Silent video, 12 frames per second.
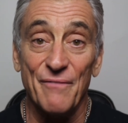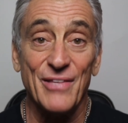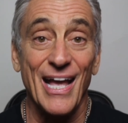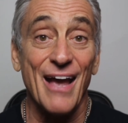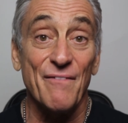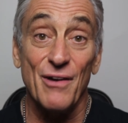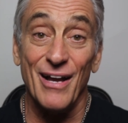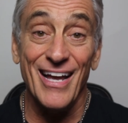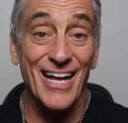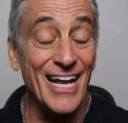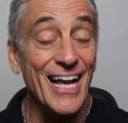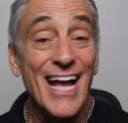if
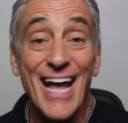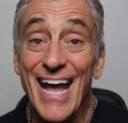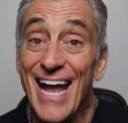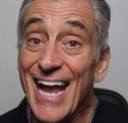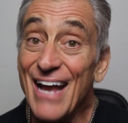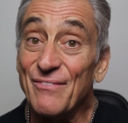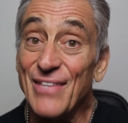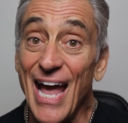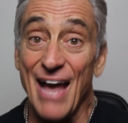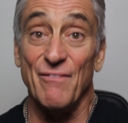they